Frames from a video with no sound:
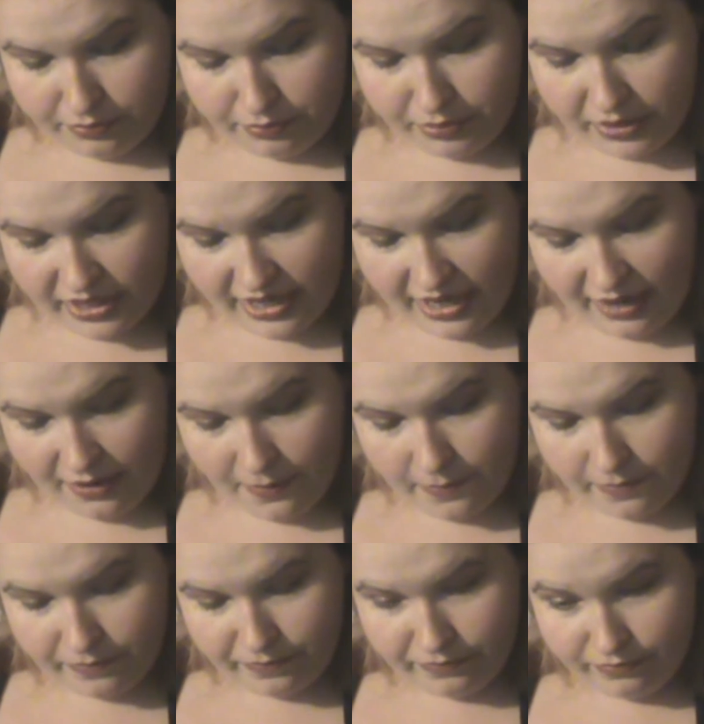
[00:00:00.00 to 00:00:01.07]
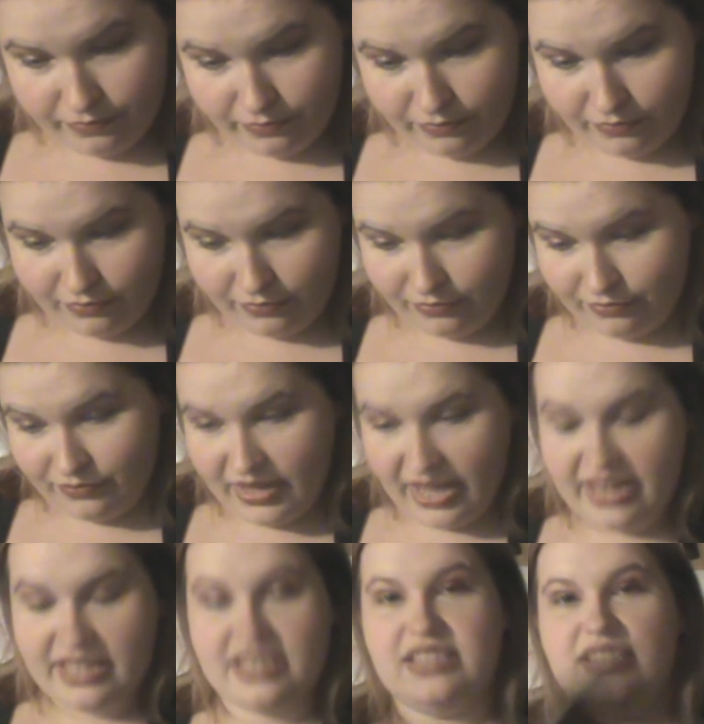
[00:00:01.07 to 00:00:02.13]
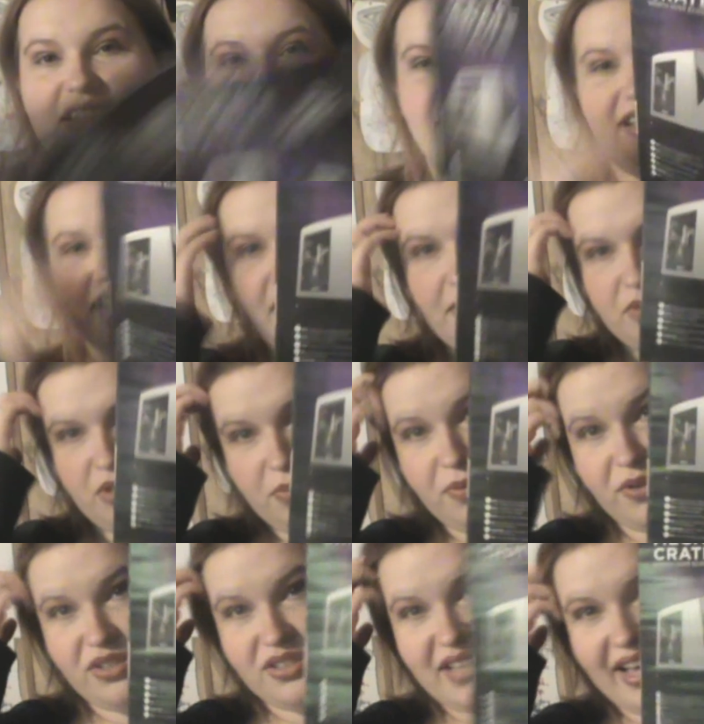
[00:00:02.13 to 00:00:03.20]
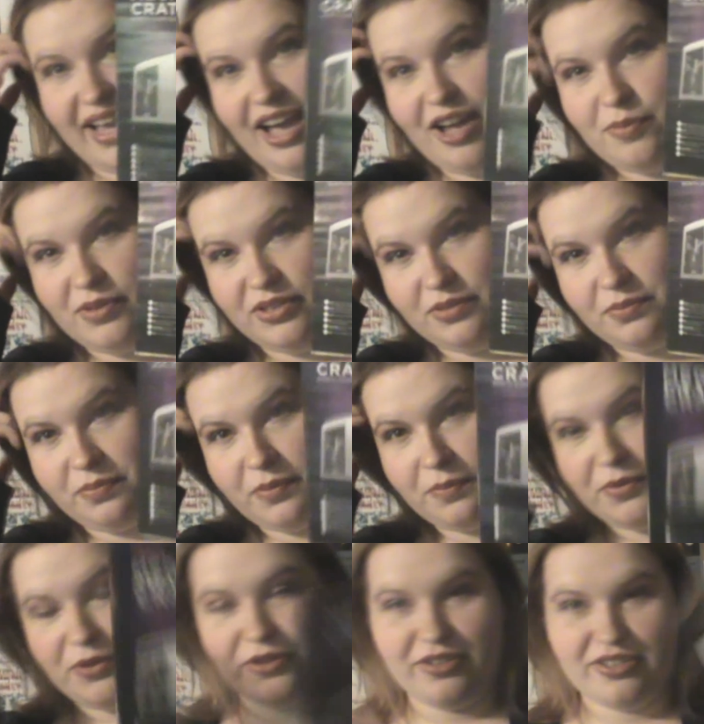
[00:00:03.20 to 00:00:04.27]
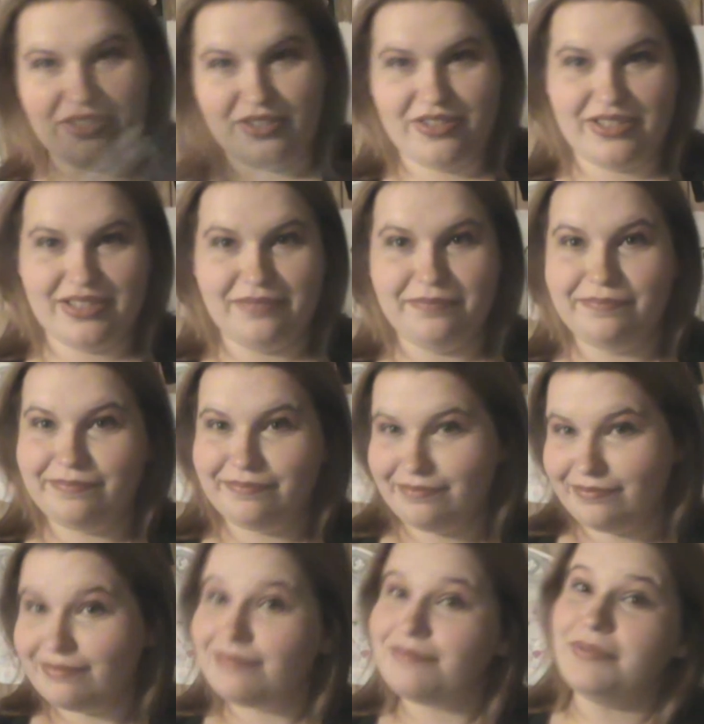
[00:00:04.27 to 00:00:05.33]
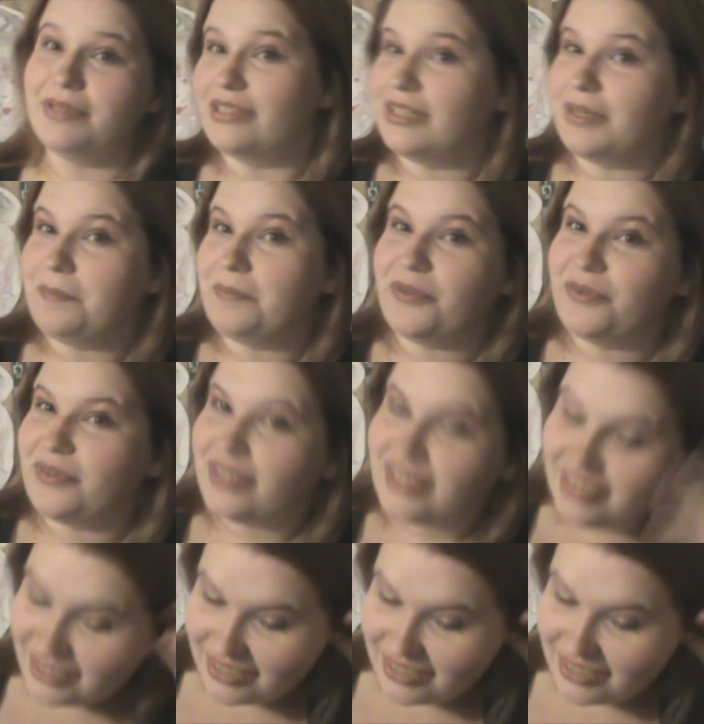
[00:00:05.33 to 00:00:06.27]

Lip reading: But yeah. And it comes with a book saying how to build a computer, so you can build a computer.